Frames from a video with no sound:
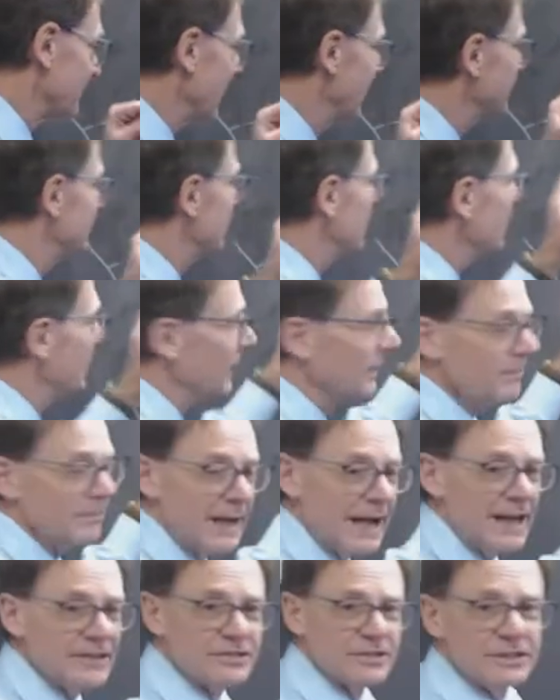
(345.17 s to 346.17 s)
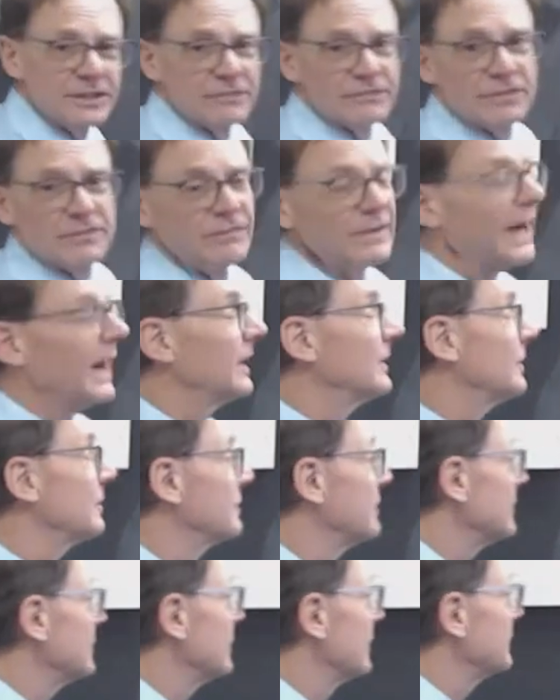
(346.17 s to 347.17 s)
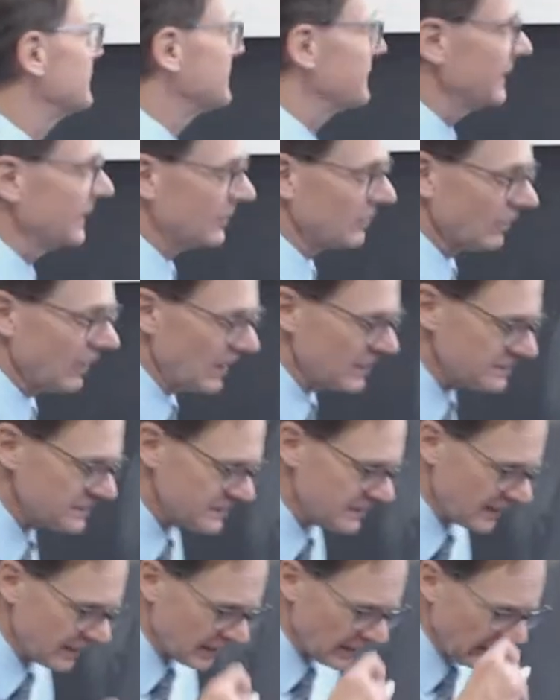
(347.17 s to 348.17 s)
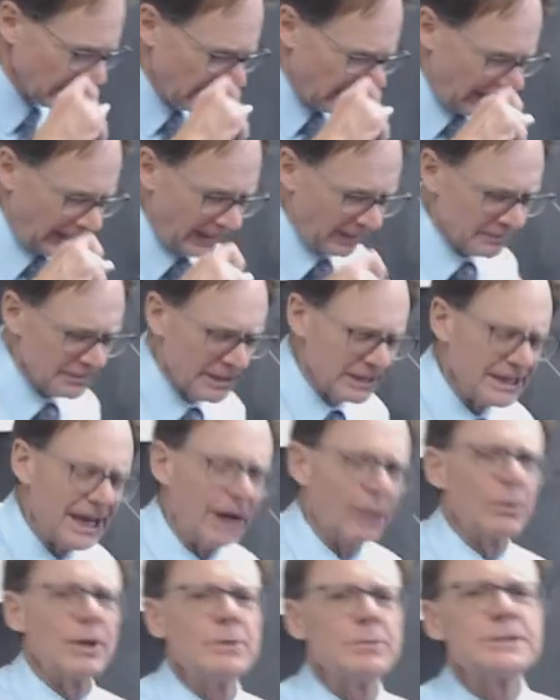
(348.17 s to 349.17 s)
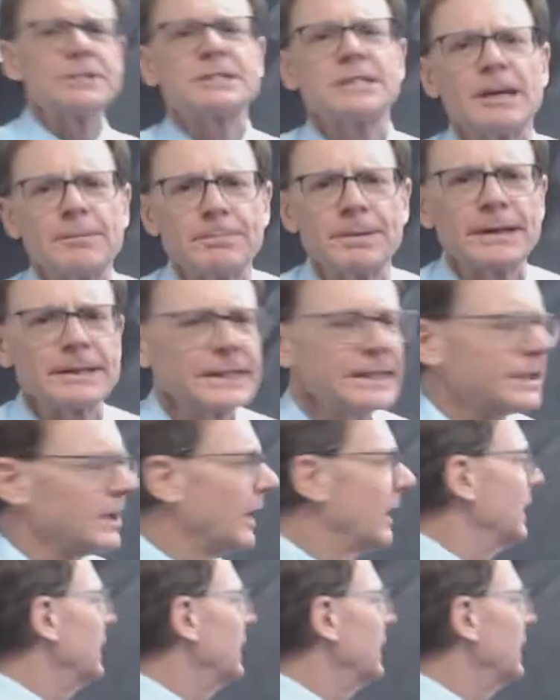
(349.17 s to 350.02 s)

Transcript: And so you can imagine different values that you could see across there. Um, now, we would typically